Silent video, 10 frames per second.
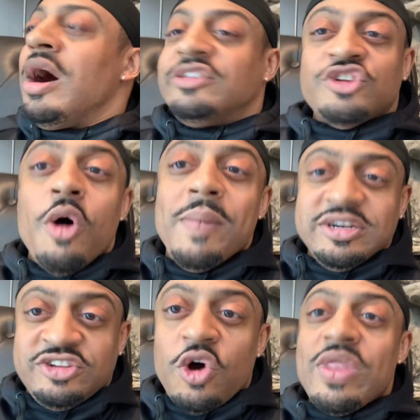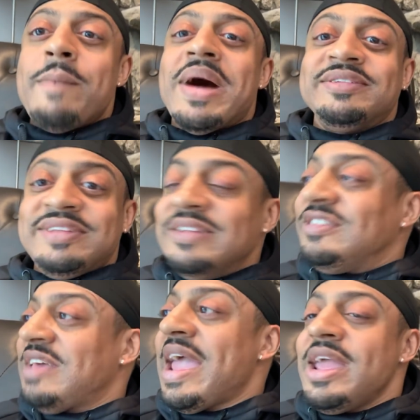So much so that my
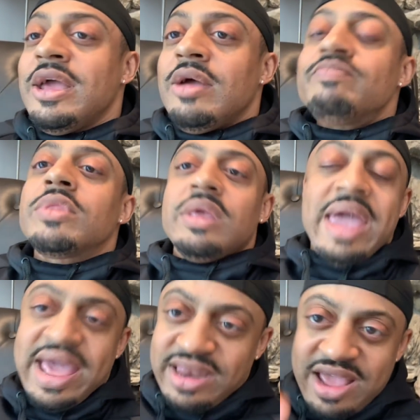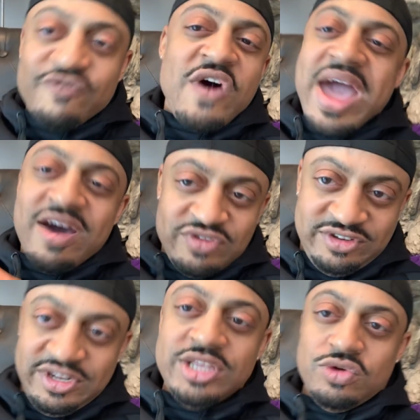sensei, and if I ever
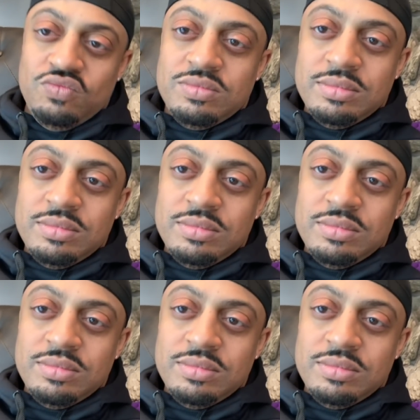see you,